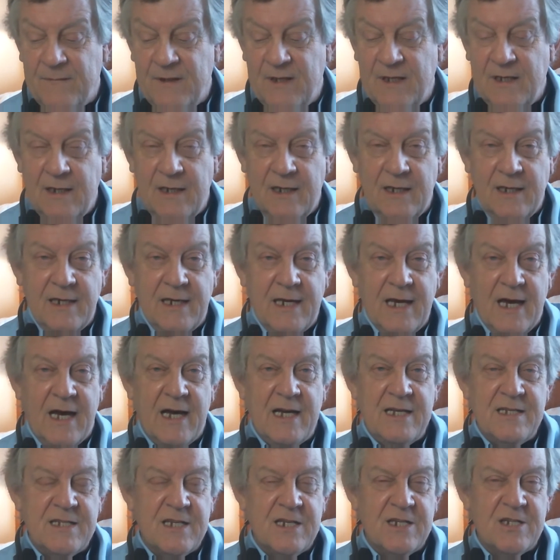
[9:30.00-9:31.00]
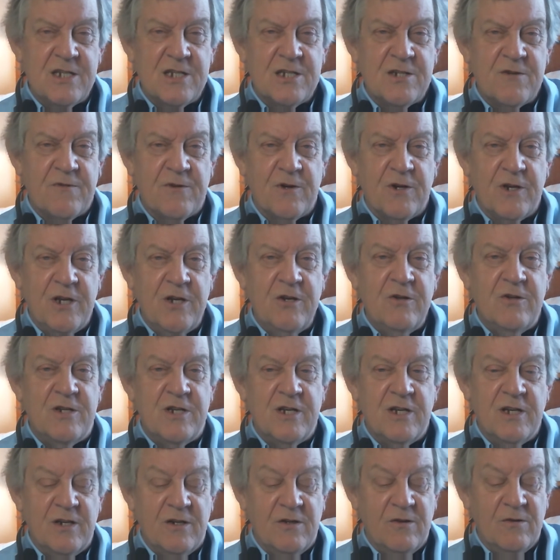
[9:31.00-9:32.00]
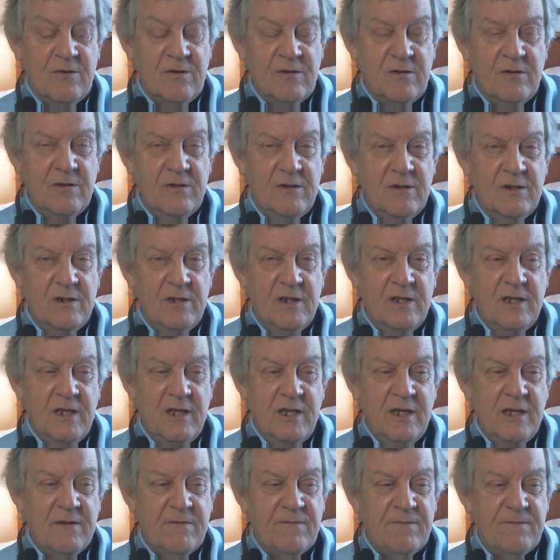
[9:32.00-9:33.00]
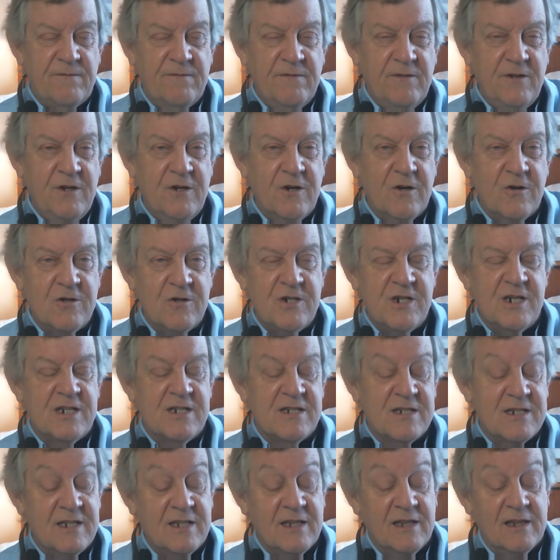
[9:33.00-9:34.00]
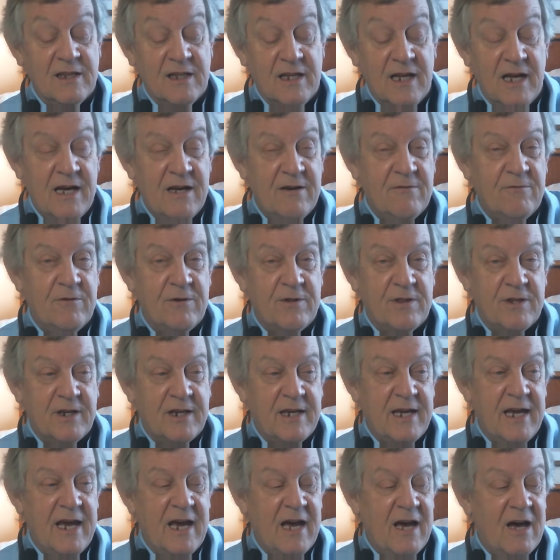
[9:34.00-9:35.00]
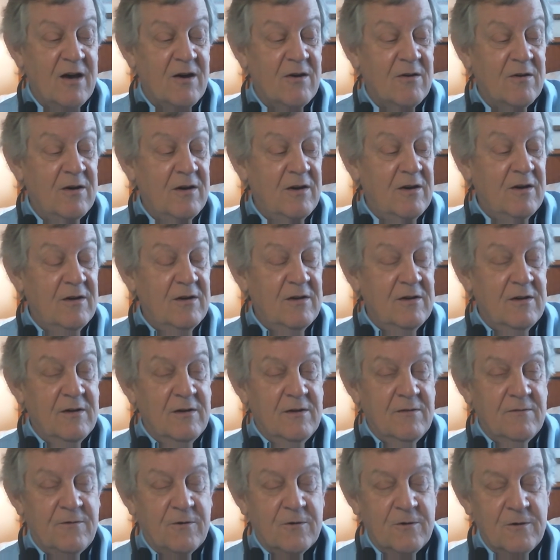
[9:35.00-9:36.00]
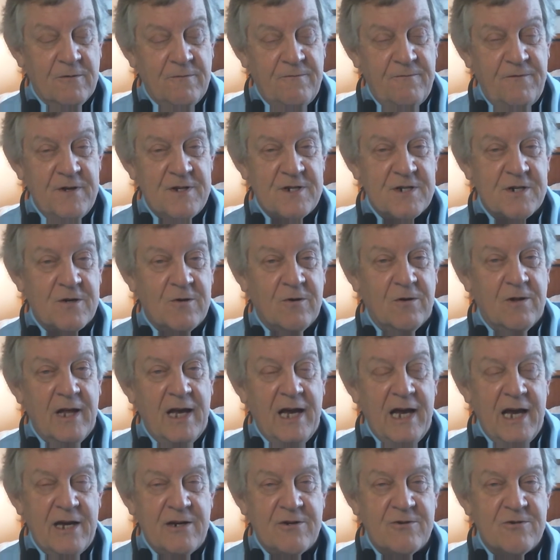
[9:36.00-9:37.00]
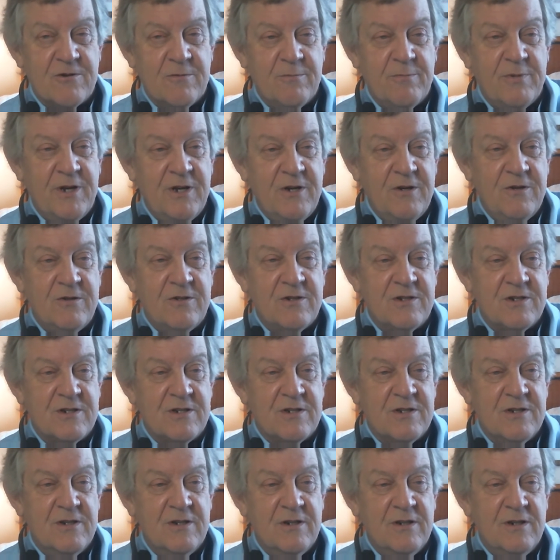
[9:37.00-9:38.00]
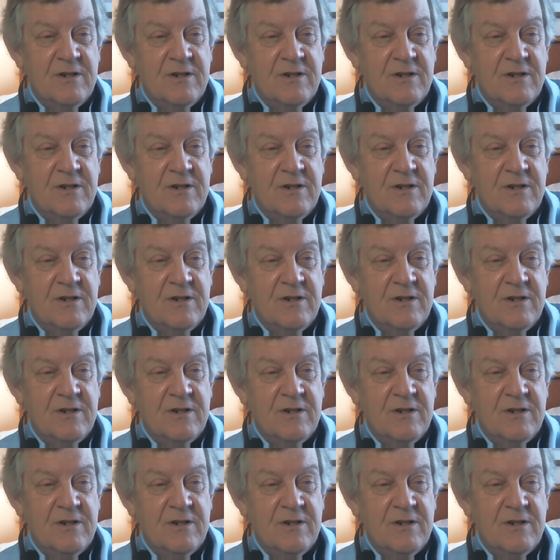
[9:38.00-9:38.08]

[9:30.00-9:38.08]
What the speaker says: and guys, this is for you too. If you're just in love with the gal for her physical attributes,